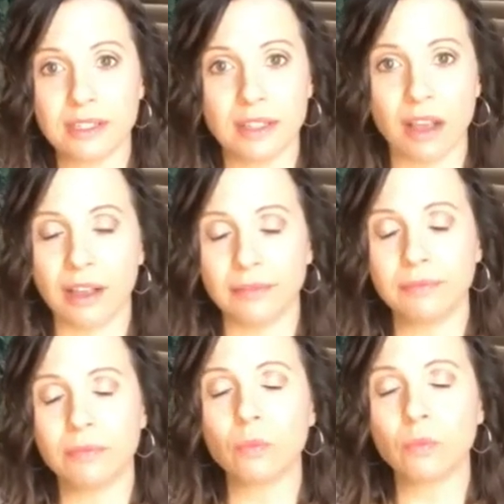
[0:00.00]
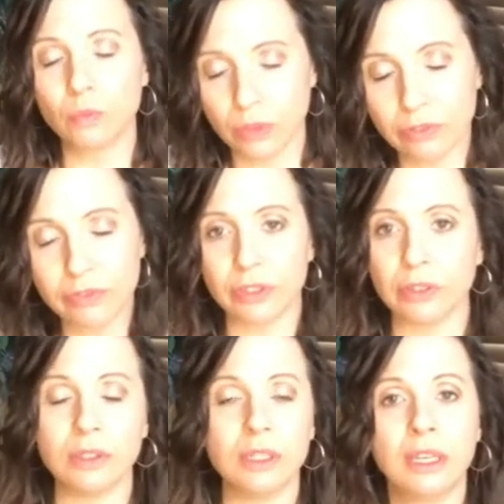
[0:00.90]
on real
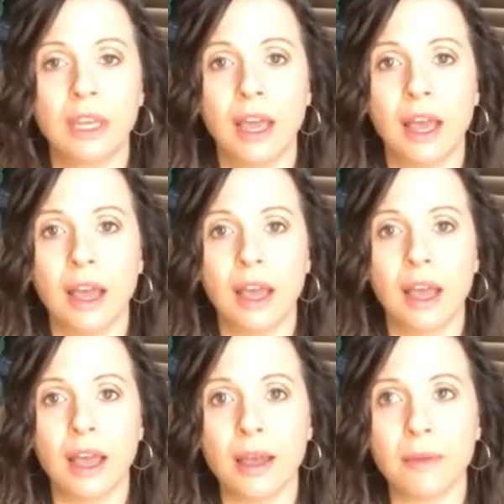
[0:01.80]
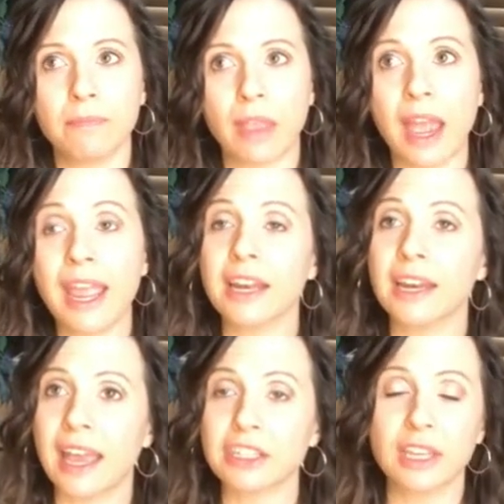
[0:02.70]
food. I had actually